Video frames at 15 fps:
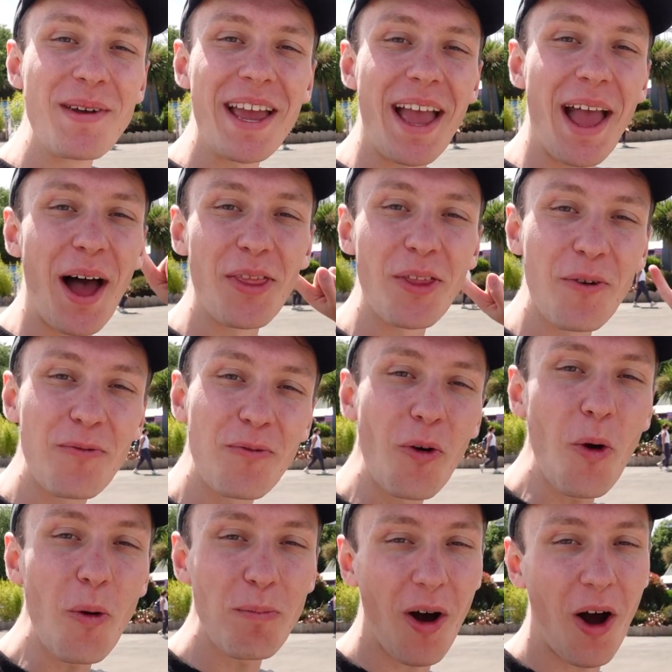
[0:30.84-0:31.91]
here at the
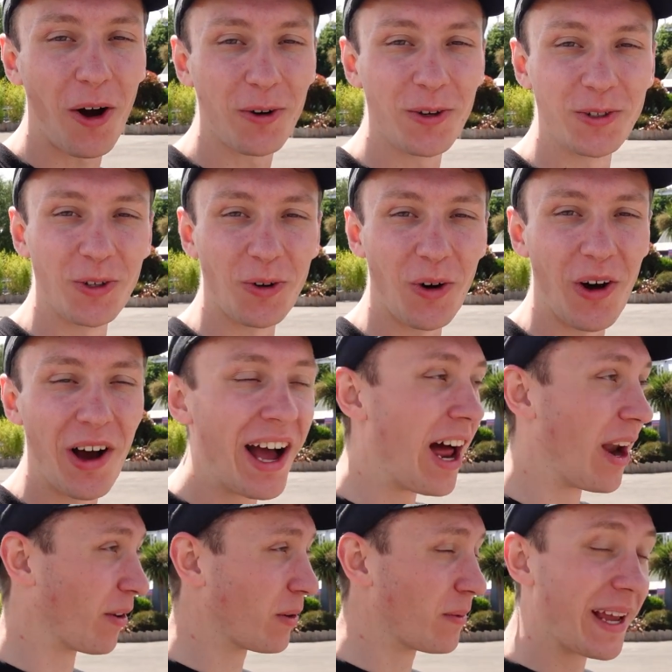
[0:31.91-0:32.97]
Thorpe Park Resort.
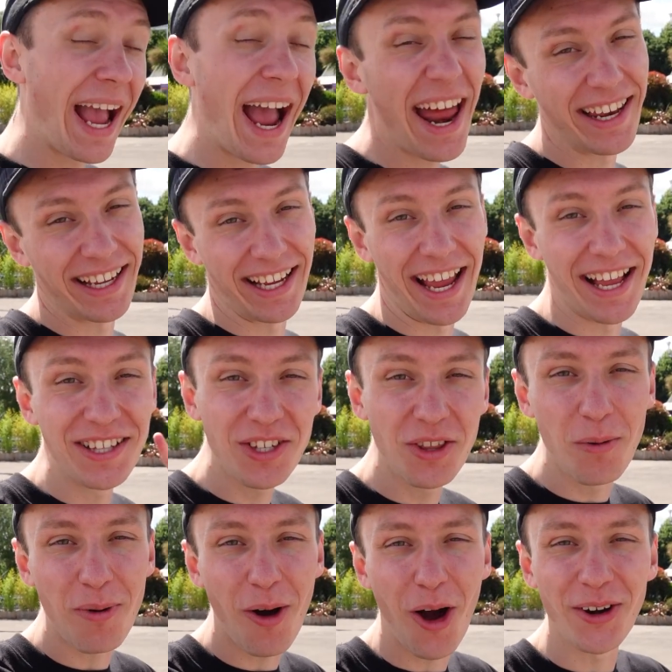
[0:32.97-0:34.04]
I'm going to be heading into
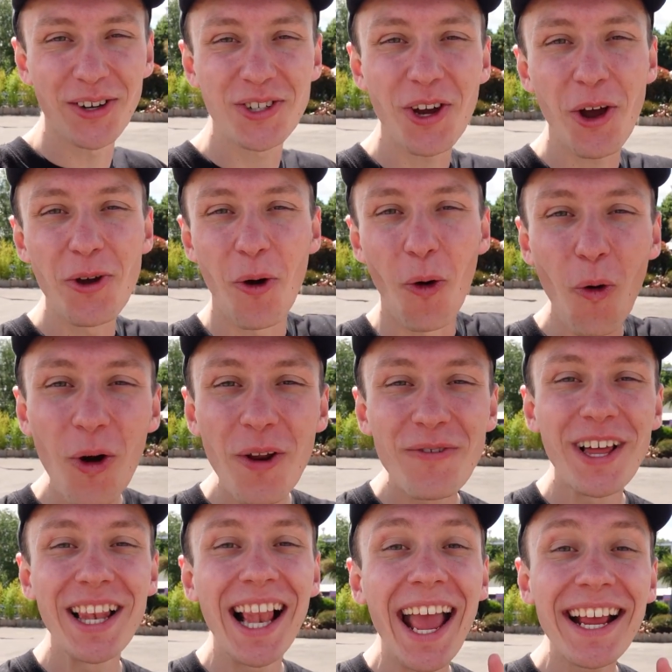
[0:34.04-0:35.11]
the park to show you all of
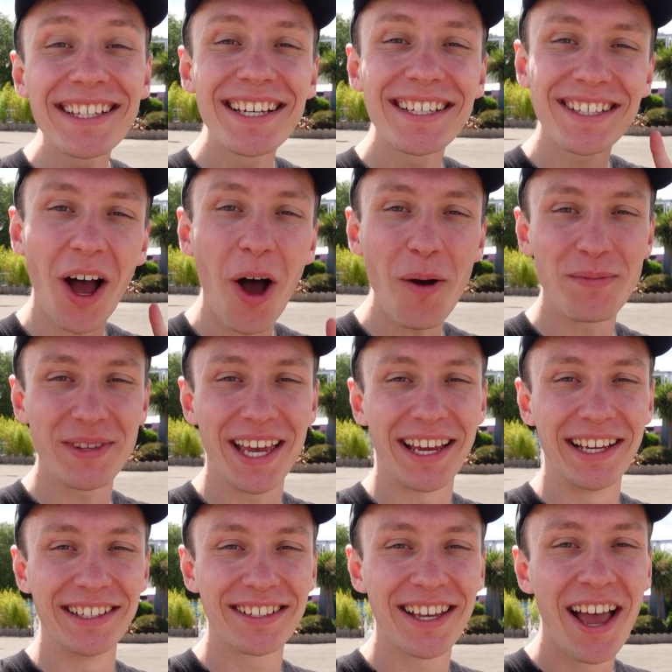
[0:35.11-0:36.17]
the latest
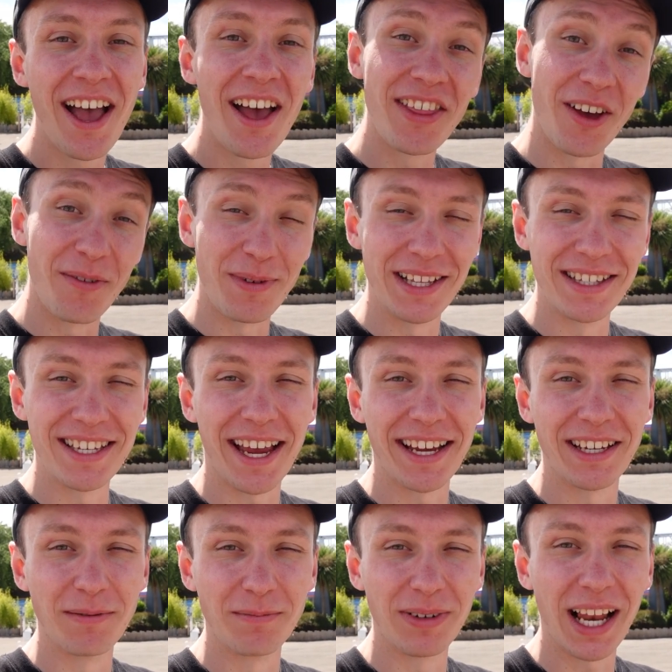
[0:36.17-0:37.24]
updates that have been
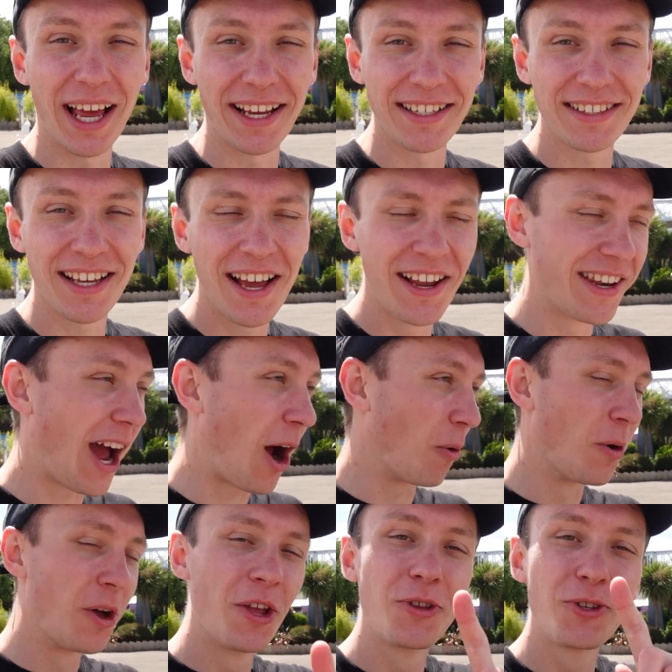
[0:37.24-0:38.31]
taking place. Now,
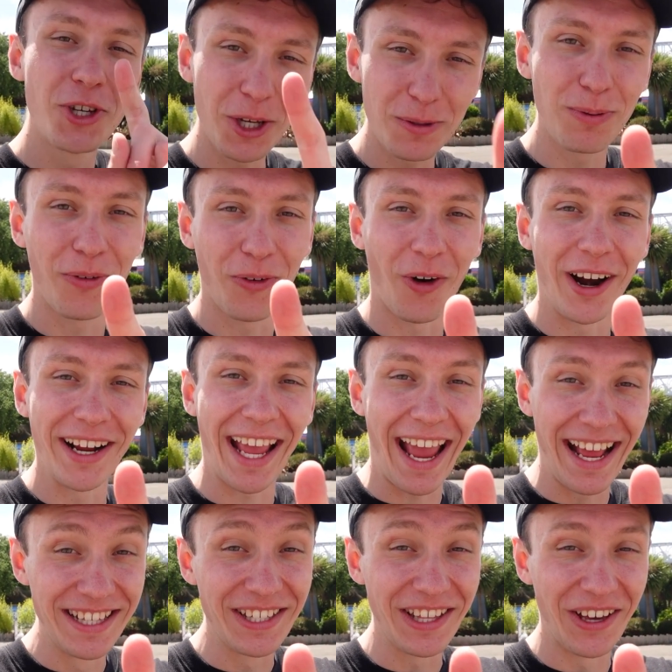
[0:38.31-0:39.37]
just before I
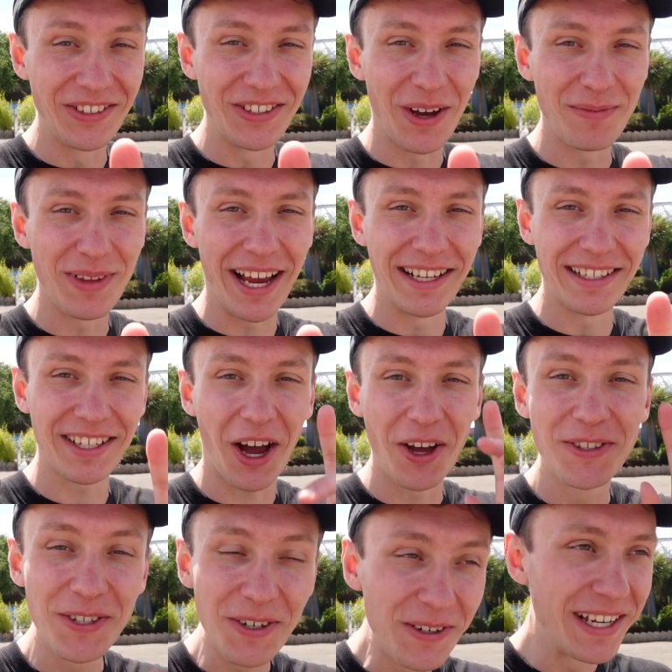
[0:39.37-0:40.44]
get into those updates,
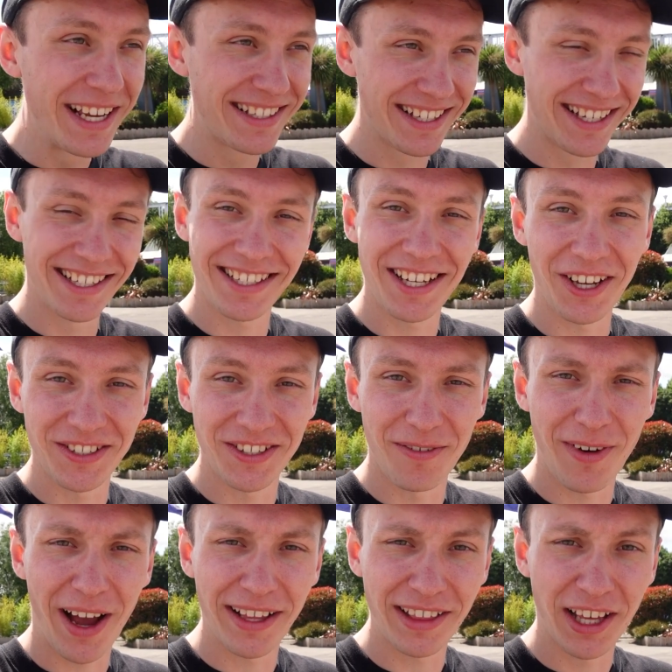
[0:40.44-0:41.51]
I do need to discuss the
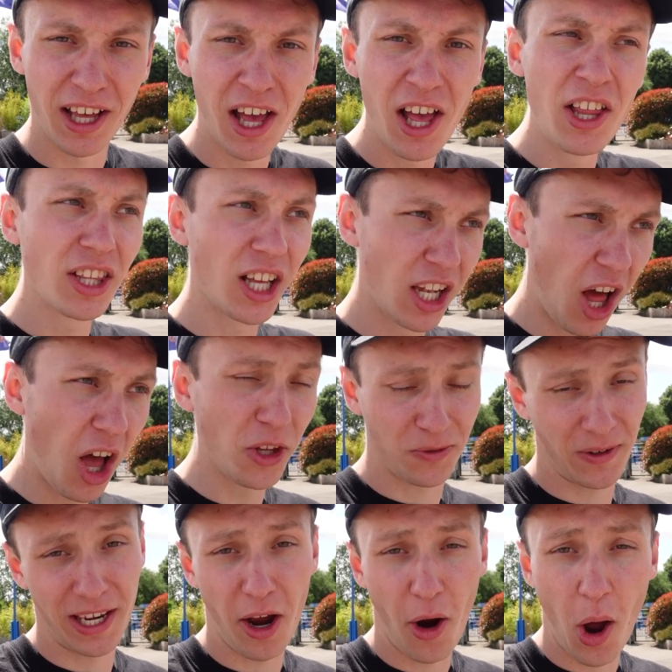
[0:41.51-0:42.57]
fact that the last
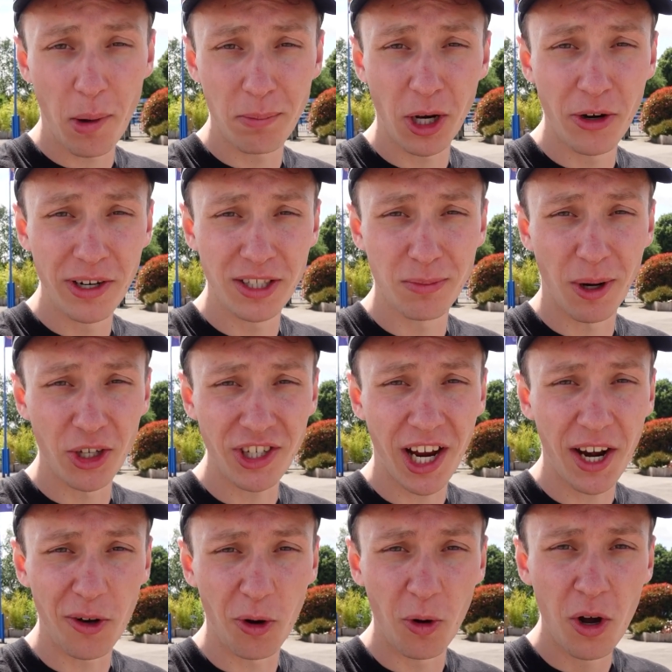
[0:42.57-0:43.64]
video I uploaded to my
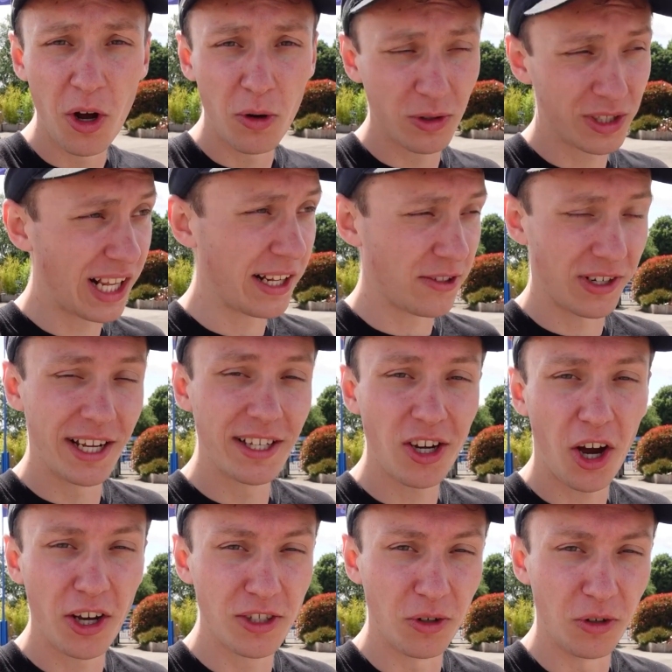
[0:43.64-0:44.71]
channel was literally
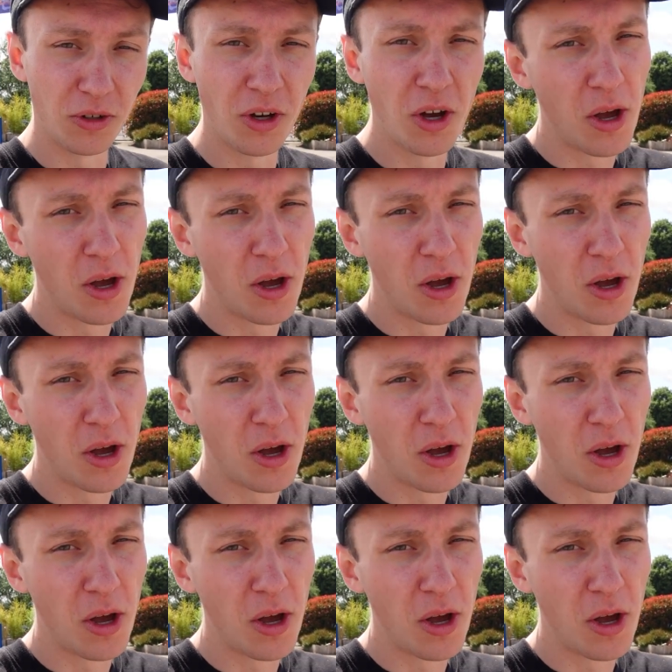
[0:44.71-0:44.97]
titled